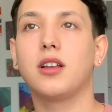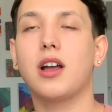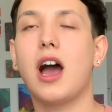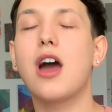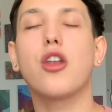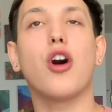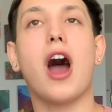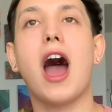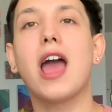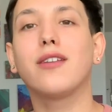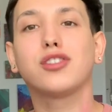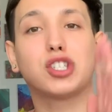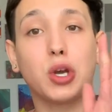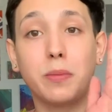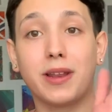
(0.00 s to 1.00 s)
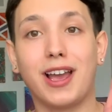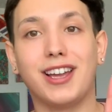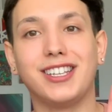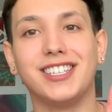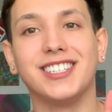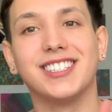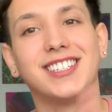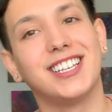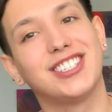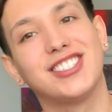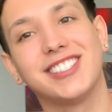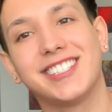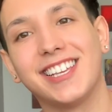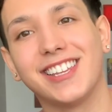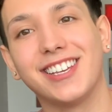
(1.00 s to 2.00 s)
I don't know. I have so many ideas. Let's
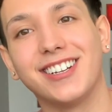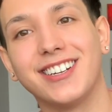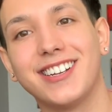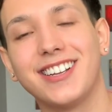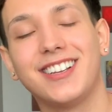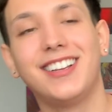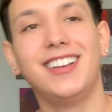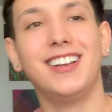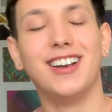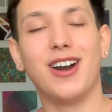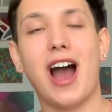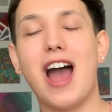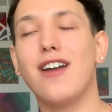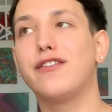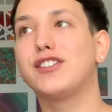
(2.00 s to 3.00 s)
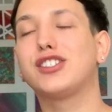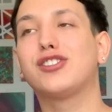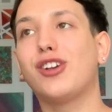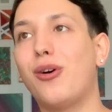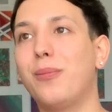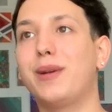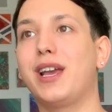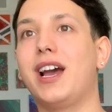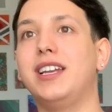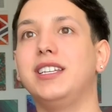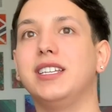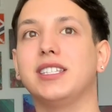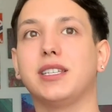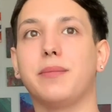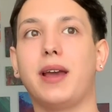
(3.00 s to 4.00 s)
just say there. I have so many
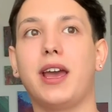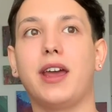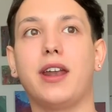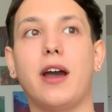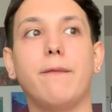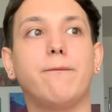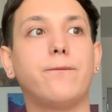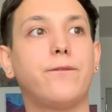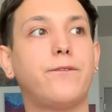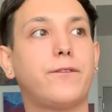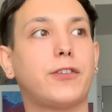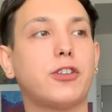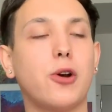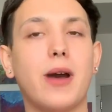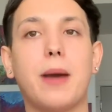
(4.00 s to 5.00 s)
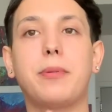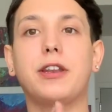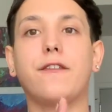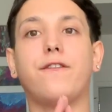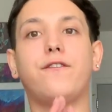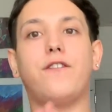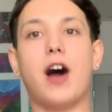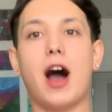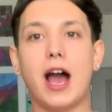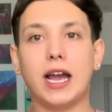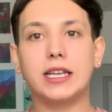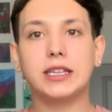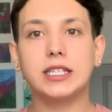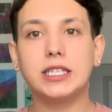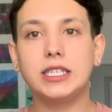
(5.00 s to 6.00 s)
ideas in my head, and I'm so happy to
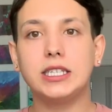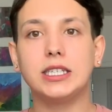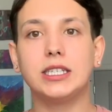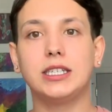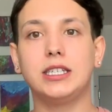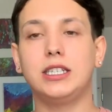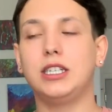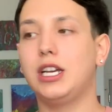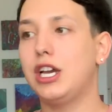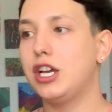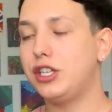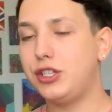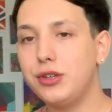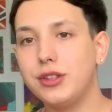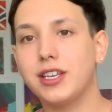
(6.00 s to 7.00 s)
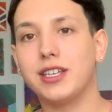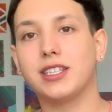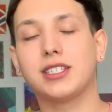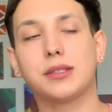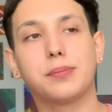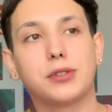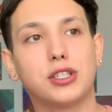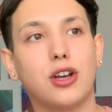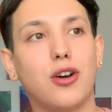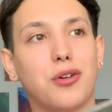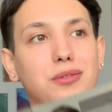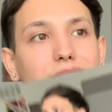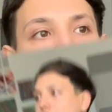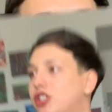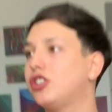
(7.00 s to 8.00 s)
finally do this. So I'm
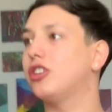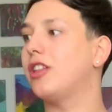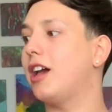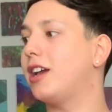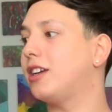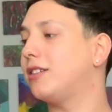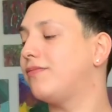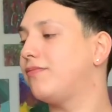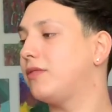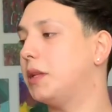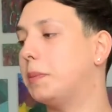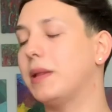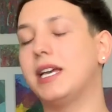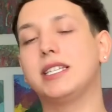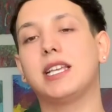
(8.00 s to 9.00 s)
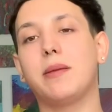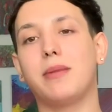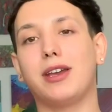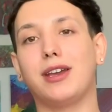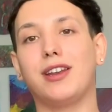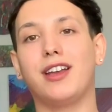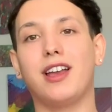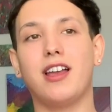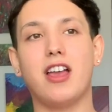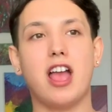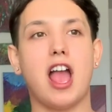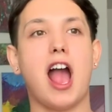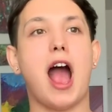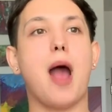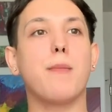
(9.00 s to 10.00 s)
pretty sure, like, the place I'm
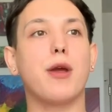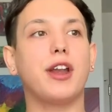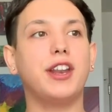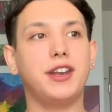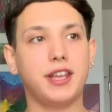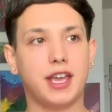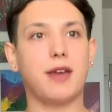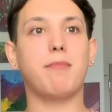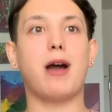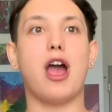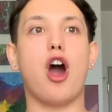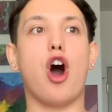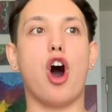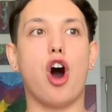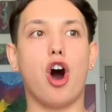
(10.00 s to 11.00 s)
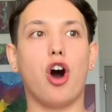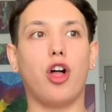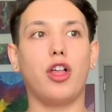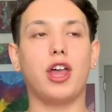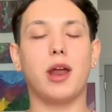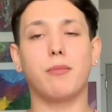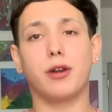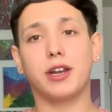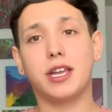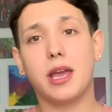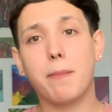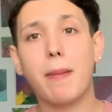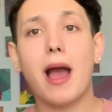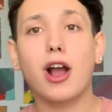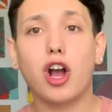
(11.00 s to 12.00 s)
in, I'm ready to give my all, and I'm ready to
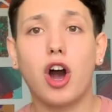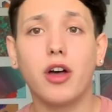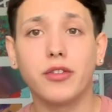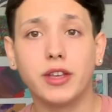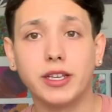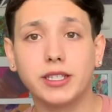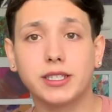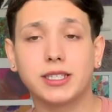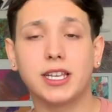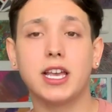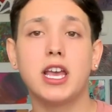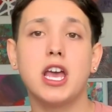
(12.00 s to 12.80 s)
get back on this.